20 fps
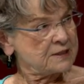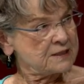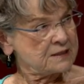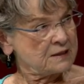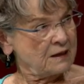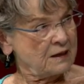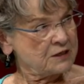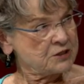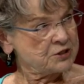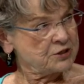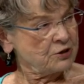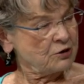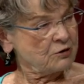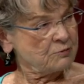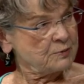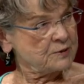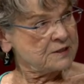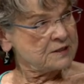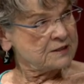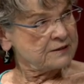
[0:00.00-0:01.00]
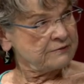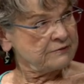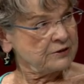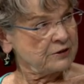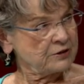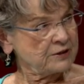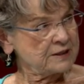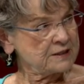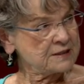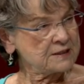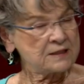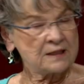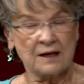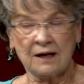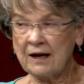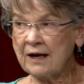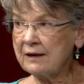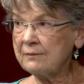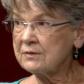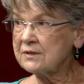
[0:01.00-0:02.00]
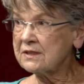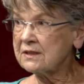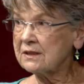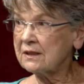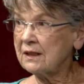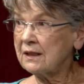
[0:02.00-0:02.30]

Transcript: massage therapists of various types,